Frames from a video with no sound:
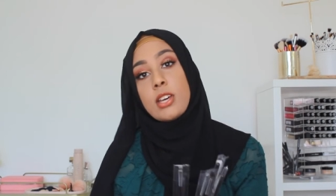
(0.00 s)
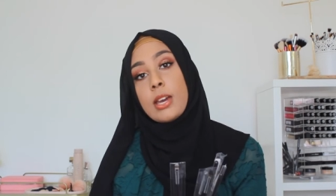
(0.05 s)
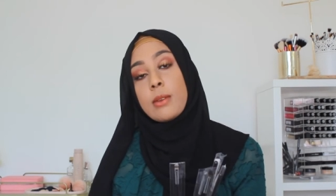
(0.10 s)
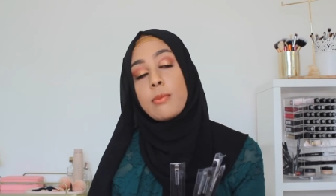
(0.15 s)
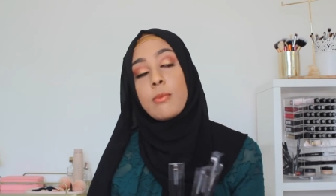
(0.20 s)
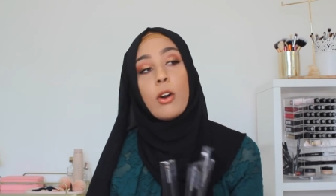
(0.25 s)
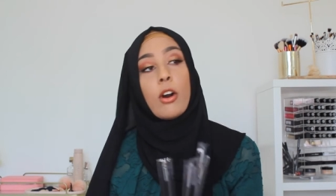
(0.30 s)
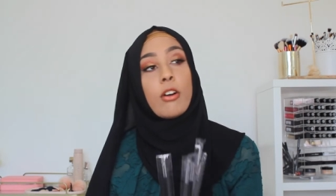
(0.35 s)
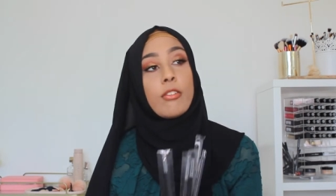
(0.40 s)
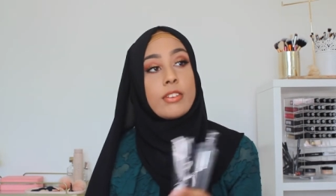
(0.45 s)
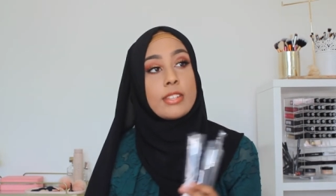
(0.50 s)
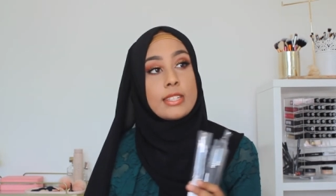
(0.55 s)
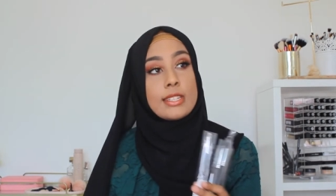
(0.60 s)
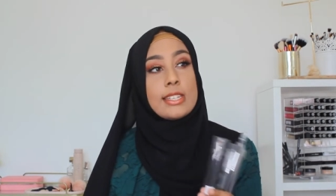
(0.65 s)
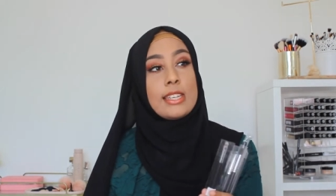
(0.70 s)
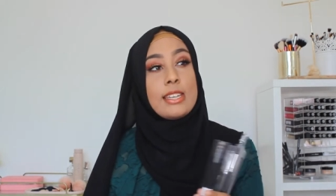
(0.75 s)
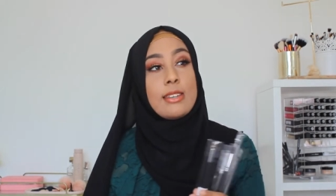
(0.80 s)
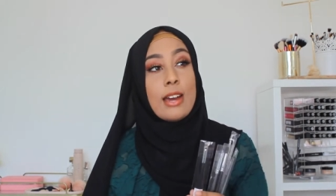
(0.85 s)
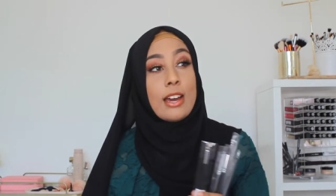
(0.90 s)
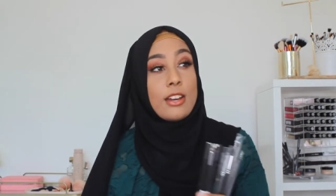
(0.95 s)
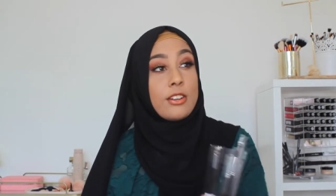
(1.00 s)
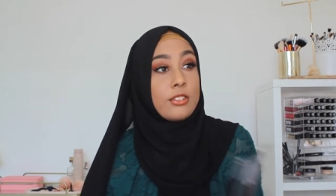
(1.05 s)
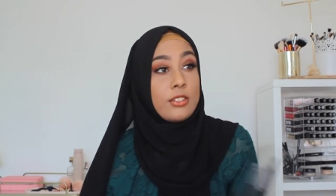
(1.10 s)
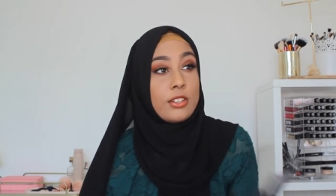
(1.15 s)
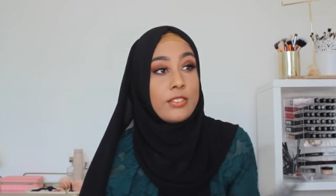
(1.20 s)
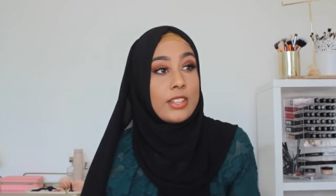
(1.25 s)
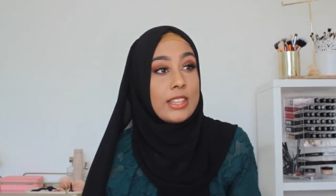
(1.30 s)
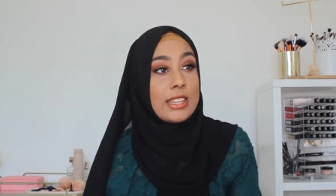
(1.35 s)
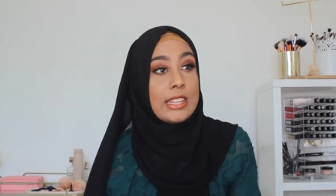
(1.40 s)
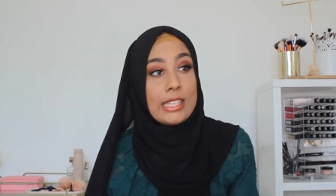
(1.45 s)
I've obviously, I don't
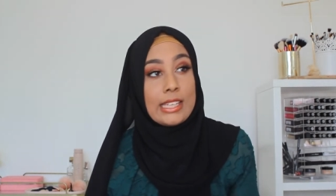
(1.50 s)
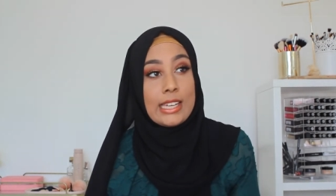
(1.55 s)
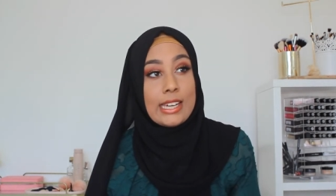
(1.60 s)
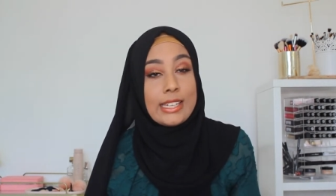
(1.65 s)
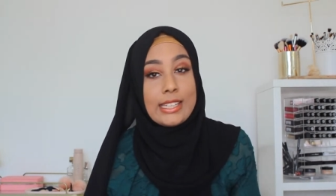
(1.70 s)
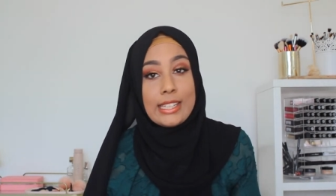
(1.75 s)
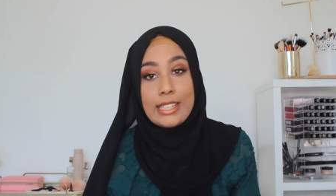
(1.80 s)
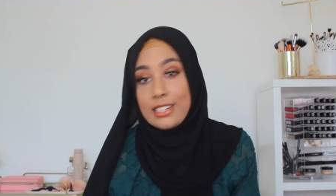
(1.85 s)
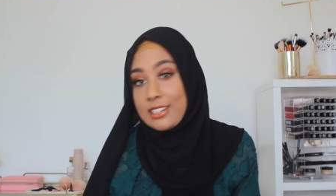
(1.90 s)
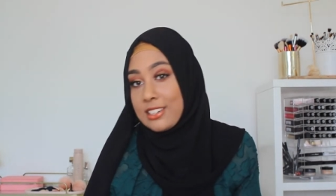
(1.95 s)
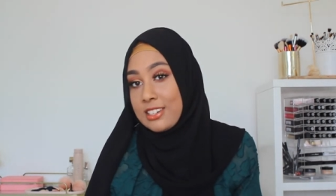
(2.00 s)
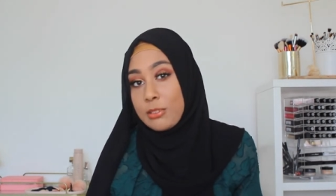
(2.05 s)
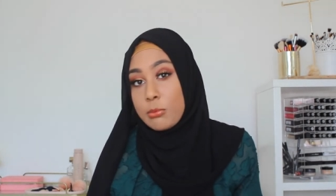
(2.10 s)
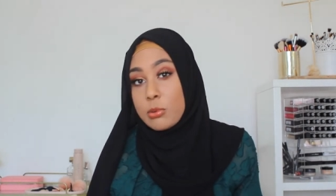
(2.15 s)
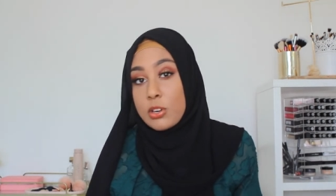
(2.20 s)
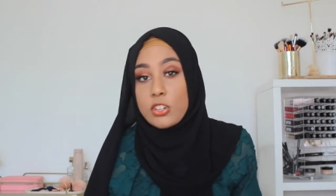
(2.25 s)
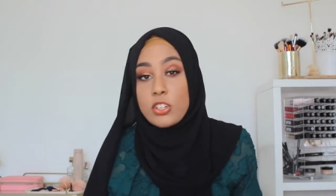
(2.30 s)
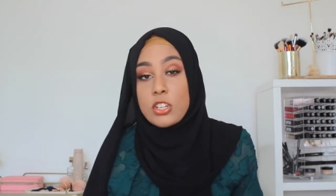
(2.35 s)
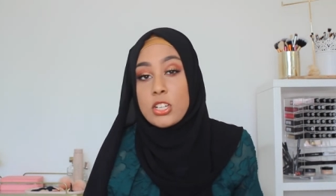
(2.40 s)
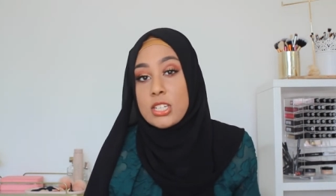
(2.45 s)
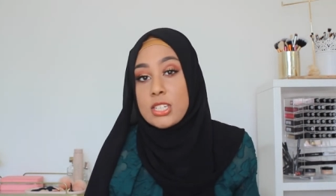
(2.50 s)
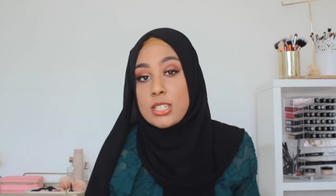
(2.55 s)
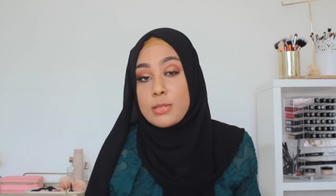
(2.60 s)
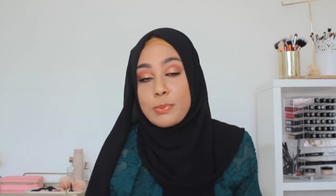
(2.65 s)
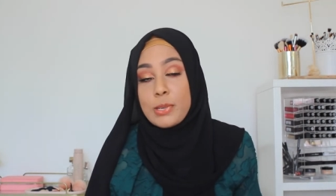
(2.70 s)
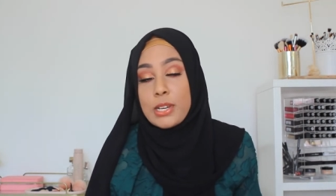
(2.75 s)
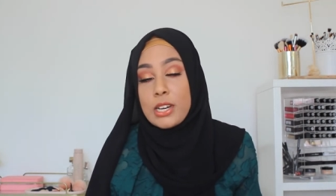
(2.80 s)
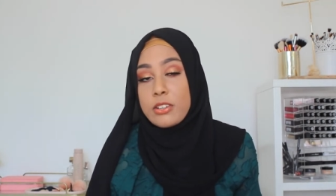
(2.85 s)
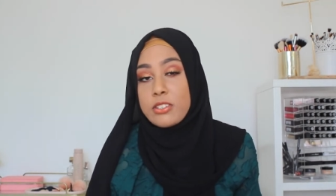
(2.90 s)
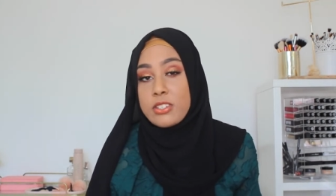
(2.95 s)
even think I needed any brushes,
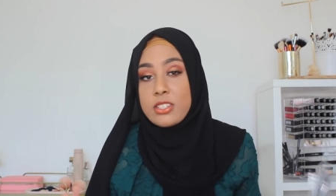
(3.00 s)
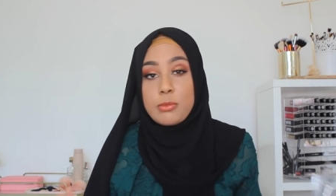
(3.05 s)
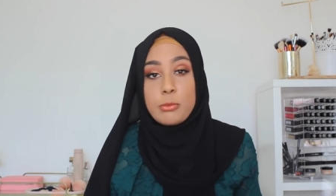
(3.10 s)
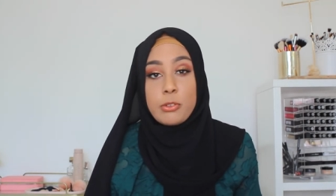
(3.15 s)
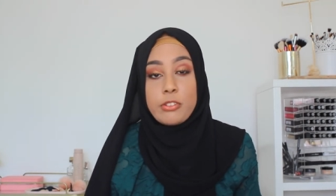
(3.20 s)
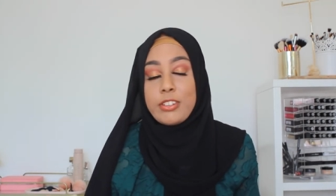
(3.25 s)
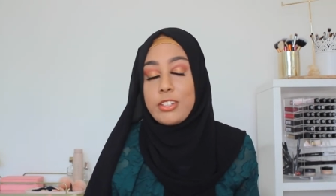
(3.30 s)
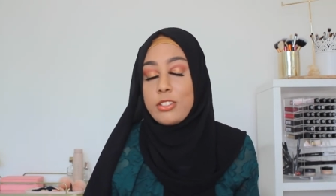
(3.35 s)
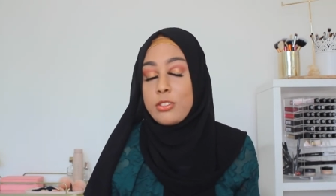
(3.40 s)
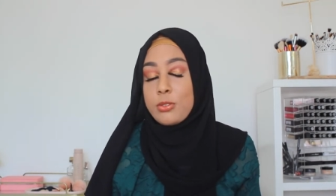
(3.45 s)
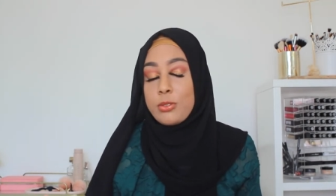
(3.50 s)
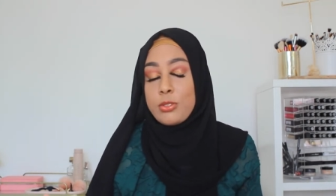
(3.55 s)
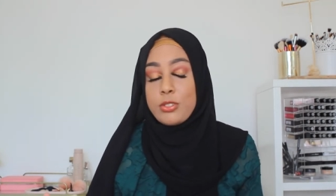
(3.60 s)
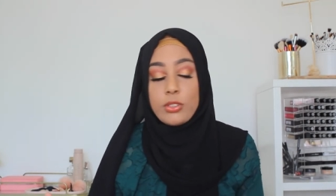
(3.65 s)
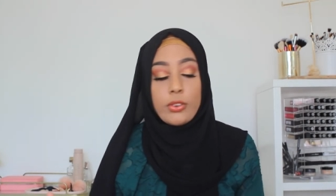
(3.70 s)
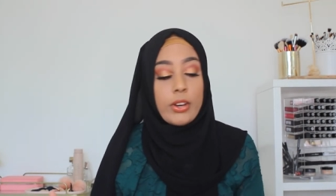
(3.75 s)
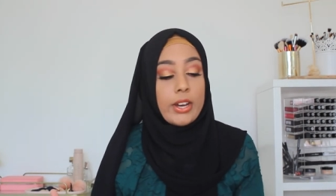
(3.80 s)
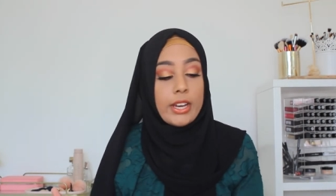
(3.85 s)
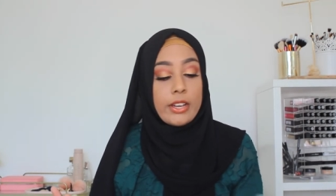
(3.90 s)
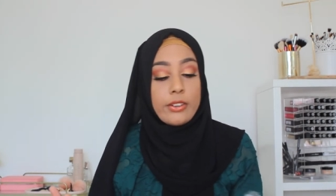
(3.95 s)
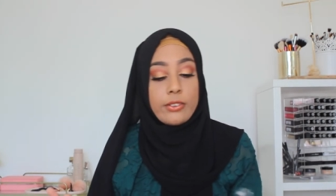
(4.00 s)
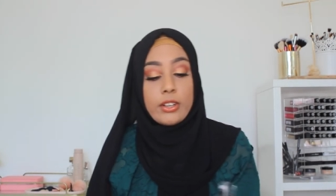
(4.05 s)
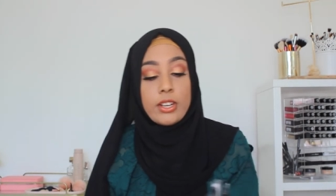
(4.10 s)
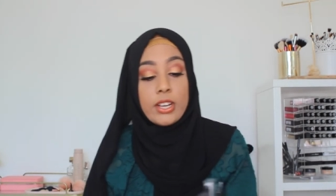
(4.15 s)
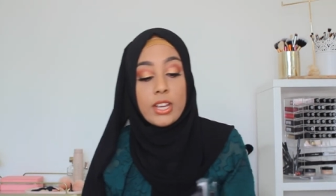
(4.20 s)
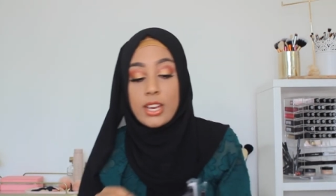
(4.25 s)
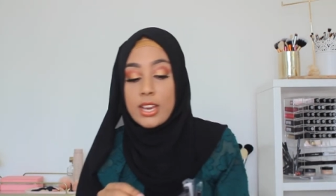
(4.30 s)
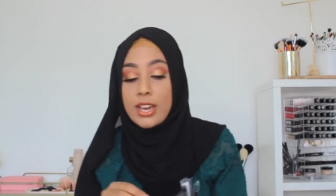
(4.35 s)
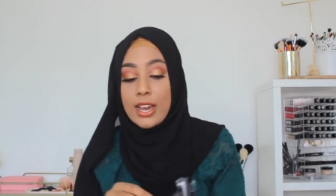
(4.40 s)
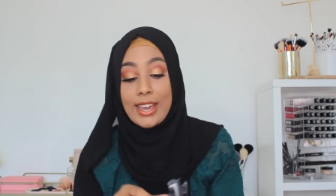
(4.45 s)
but I was in the North to also have,
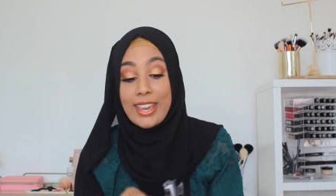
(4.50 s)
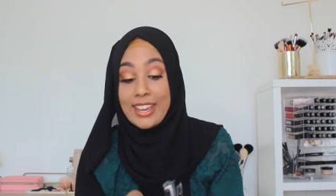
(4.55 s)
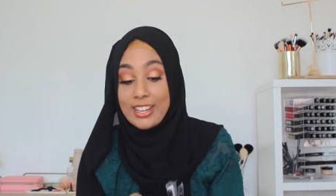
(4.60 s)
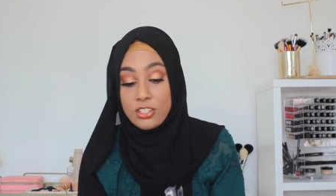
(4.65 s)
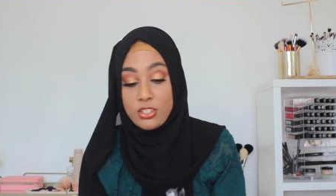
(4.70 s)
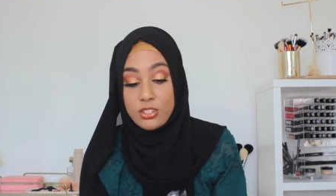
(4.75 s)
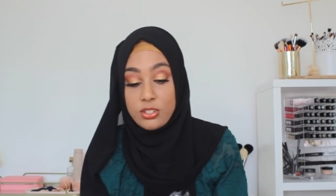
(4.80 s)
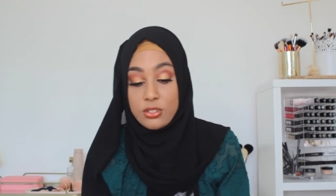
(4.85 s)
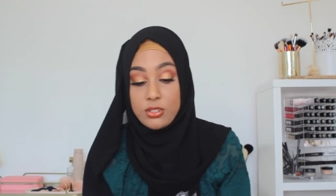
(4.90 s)
I had to.